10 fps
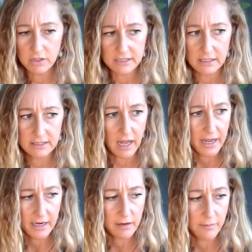just a
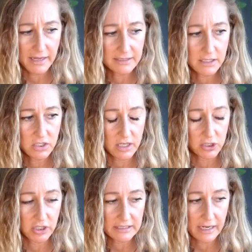side message that
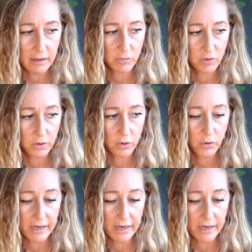just came through